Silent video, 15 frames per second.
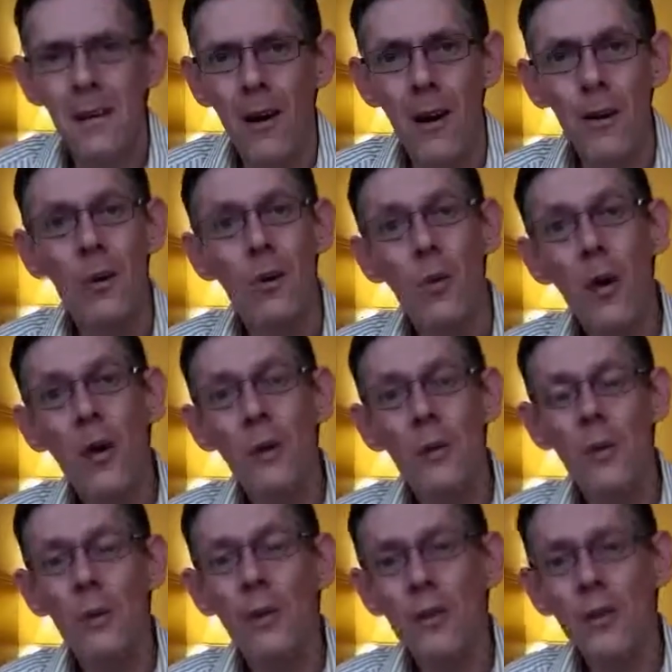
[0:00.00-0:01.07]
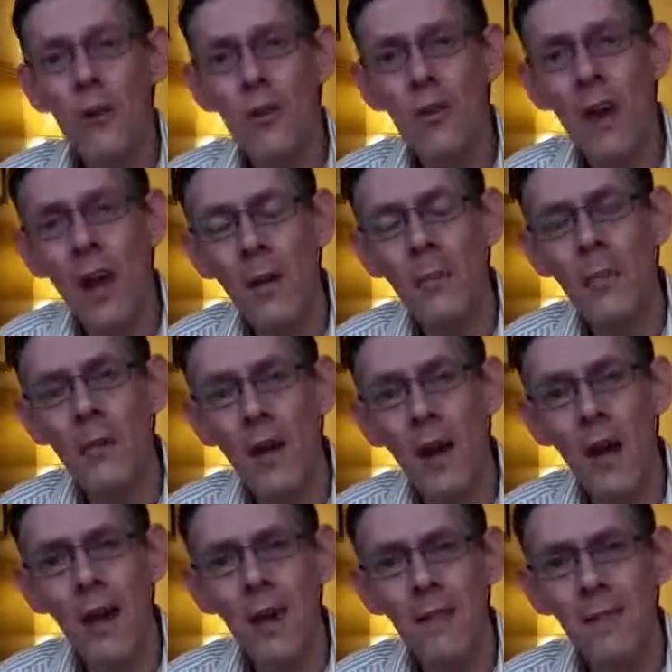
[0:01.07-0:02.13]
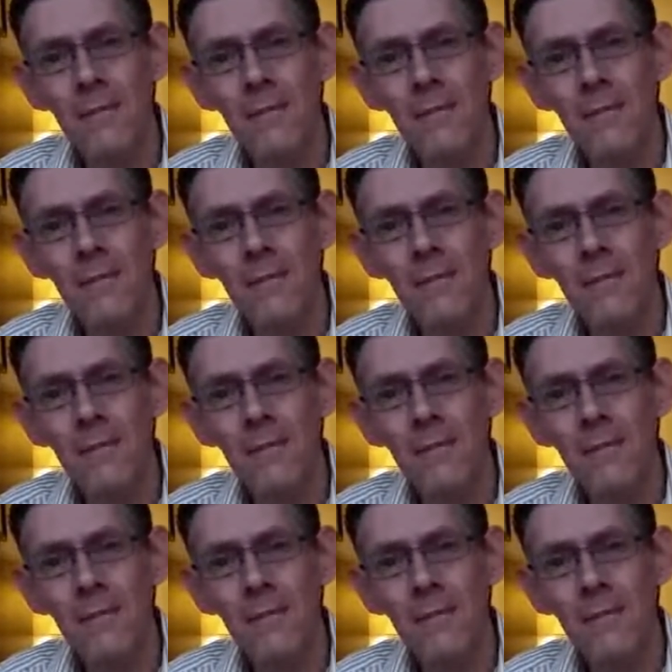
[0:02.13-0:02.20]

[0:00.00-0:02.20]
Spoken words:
Are you willing to be surnamed today?